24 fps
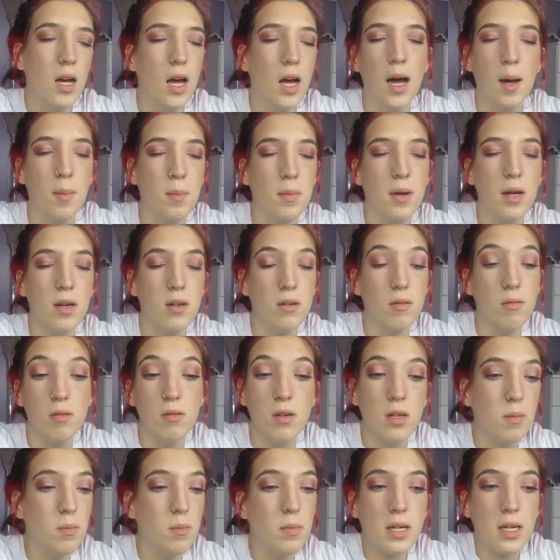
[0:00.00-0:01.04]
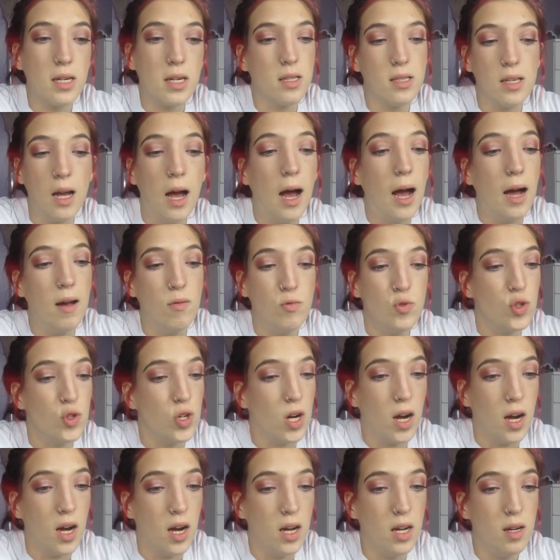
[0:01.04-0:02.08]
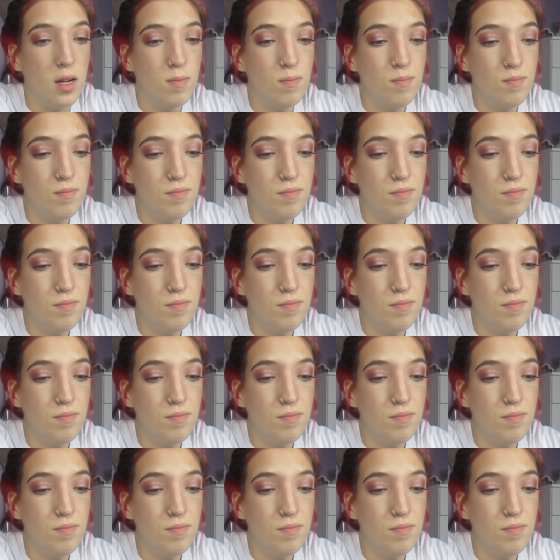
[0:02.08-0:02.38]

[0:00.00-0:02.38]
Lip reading: I'm not doing it because I've tried